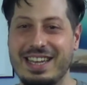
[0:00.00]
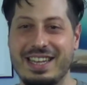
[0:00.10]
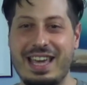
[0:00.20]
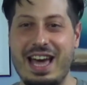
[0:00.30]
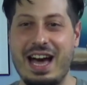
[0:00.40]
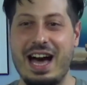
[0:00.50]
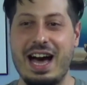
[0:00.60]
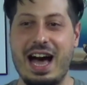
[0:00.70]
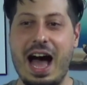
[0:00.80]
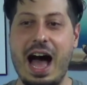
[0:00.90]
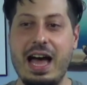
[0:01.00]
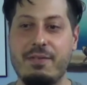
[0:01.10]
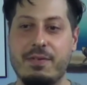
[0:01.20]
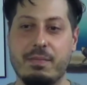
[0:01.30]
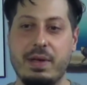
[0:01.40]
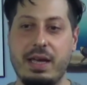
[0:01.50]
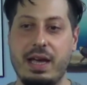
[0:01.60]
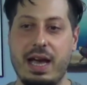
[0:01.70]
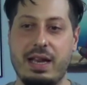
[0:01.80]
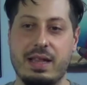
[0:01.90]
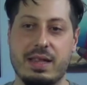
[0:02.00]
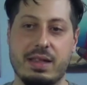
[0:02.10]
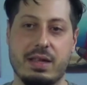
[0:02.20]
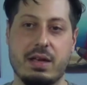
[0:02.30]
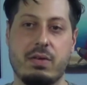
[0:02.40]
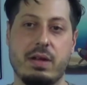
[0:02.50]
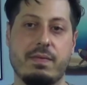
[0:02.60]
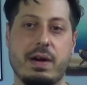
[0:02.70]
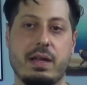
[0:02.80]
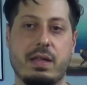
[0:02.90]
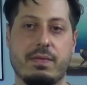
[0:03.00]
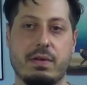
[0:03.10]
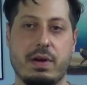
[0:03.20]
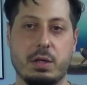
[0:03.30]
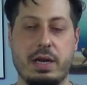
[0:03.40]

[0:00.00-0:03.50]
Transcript: Yeah. For me, and this is to go in a very different direction.